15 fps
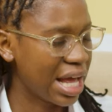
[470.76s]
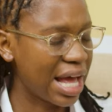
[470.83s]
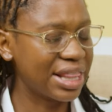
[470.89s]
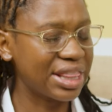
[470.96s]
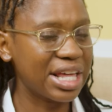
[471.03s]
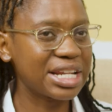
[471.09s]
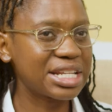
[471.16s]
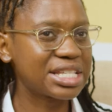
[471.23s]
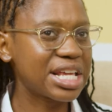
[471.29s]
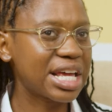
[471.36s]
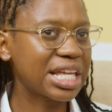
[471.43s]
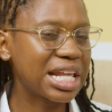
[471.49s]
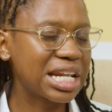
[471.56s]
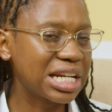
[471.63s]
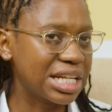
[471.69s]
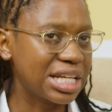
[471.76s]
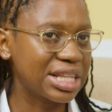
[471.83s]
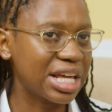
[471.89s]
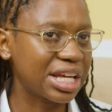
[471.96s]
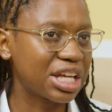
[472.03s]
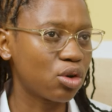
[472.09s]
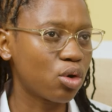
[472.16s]
And then secondly,
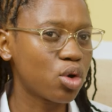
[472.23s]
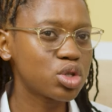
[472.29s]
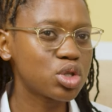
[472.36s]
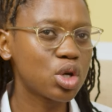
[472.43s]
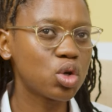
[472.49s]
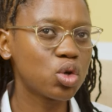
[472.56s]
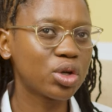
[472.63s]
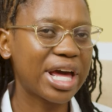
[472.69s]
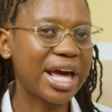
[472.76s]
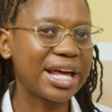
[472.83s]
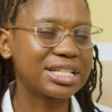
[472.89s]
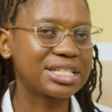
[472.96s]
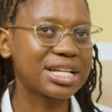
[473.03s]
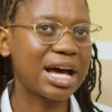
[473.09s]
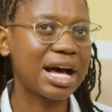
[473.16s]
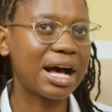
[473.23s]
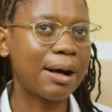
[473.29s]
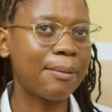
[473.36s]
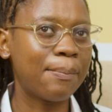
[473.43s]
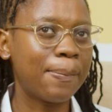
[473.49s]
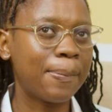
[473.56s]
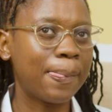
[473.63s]
they can also look at
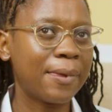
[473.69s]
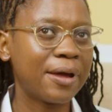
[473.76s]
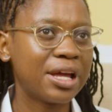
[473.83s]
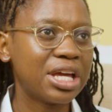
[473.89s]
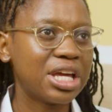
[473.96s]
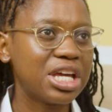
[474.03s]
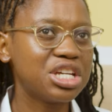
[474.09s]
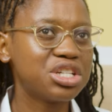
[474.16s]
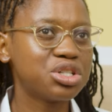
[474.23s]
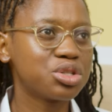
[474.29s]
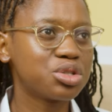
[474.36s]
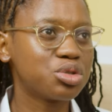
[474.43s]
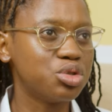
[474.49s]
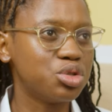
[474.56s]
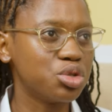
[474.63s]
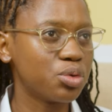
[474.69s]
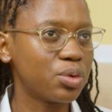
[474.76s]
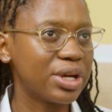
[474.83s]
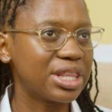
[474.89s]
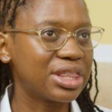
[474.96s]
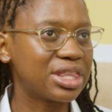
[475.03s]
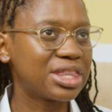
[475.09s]
issues to do
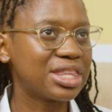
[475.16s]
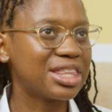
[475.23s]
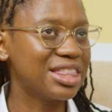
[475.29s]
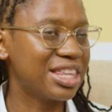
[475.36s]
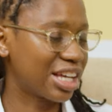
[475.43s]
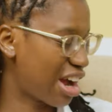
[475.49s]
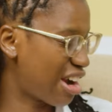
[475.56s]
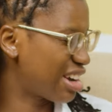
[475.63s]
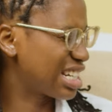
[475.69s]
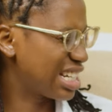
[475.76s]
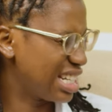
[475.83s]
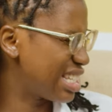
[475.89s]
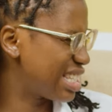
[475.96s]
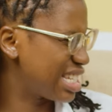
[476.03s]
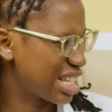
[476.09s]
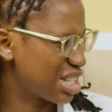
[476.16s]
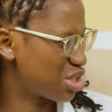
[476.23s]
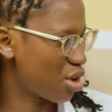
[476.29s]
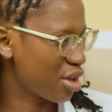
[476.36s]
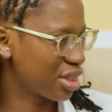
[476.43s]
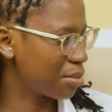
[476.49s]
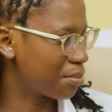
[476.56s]
with the current listings
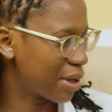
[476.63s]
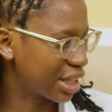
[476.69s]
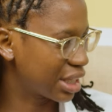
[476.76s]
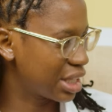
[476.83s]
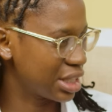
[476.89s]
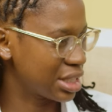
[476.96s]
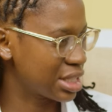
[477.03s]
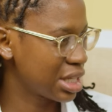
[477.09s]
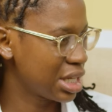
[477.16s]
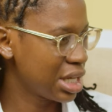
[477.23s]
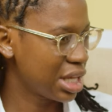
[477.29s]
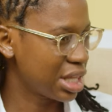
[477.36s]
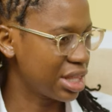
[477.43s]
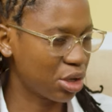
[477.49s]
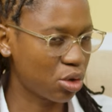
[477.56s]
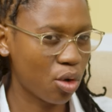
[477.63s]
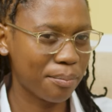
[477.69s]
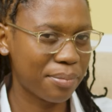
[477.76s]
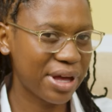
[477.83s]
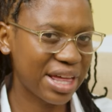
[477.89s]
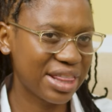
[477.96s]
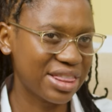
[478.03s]
on the market. They
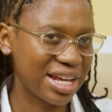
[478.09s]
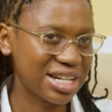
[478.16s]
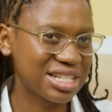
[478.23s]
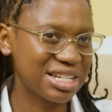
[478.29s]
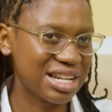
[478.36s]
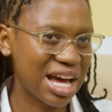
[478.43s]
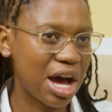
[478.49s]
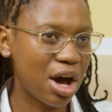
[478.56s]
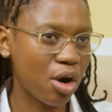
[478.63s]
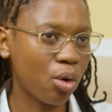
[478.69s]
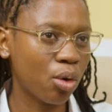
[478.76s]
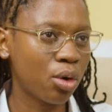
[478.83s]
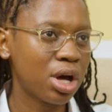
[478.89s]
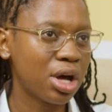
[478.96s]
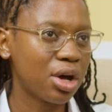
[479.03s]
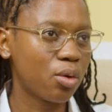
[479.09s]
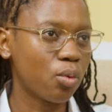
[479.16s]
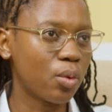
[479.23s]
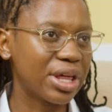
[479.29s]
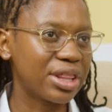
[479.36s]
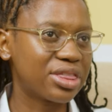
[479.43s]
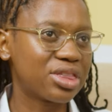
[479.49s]
compare that now
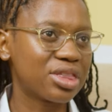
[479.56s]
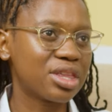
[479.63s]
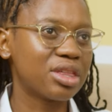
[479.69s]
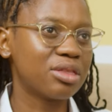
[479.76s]
with